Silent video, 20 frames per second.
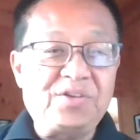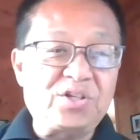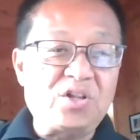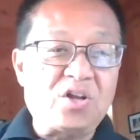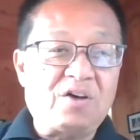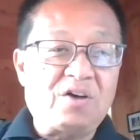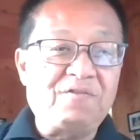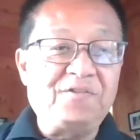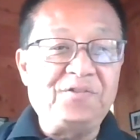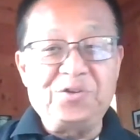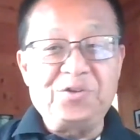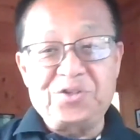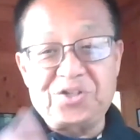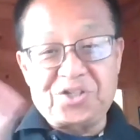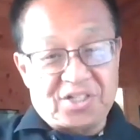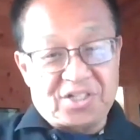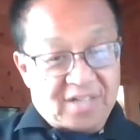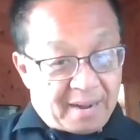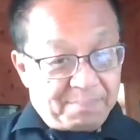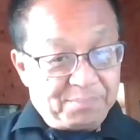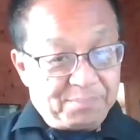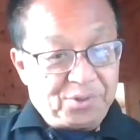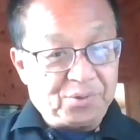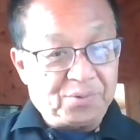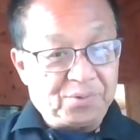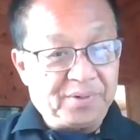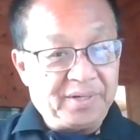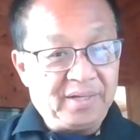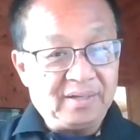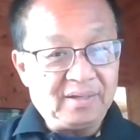of this law firm to
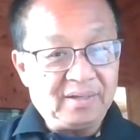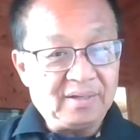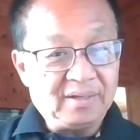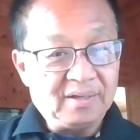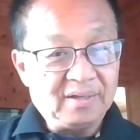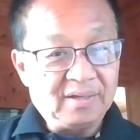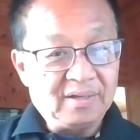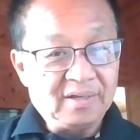stop doing,